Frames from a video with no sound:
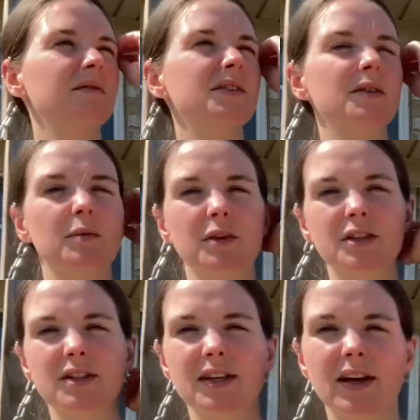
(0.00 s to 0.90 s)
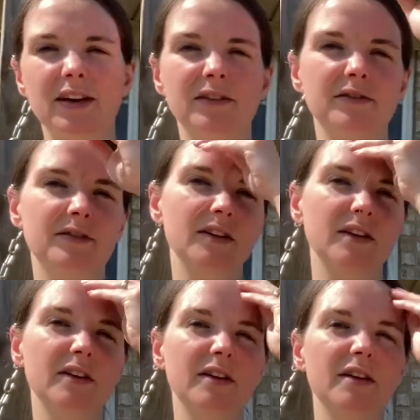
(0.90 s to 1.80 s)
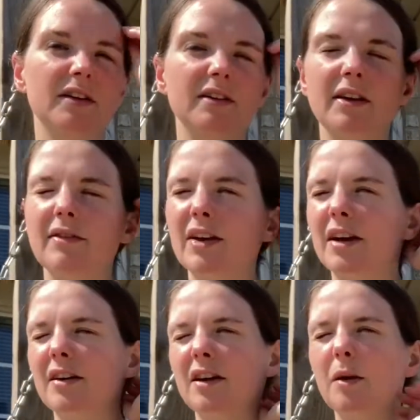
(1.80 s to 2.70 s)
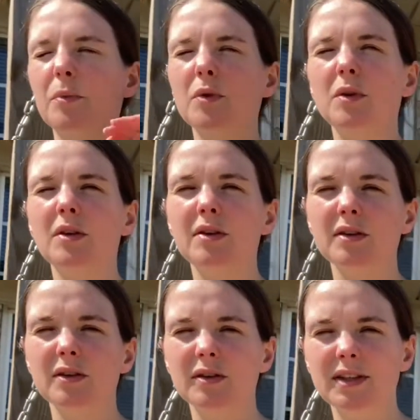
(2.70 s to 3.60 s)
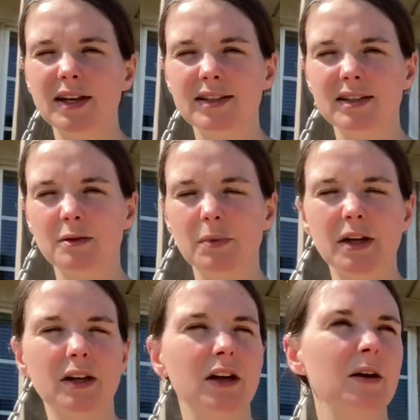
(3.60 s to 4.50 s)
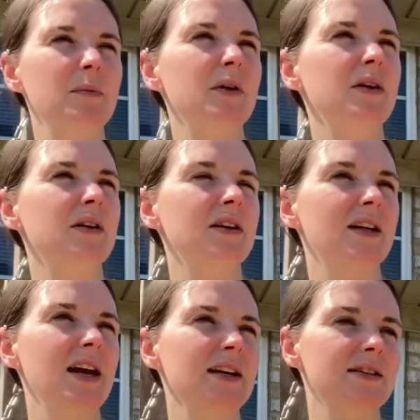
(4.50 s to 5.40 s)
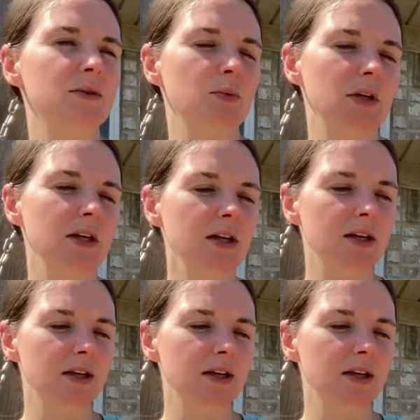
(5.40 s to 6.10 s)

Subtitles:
So we're just kind of, they've got a couple little tests to button up next week,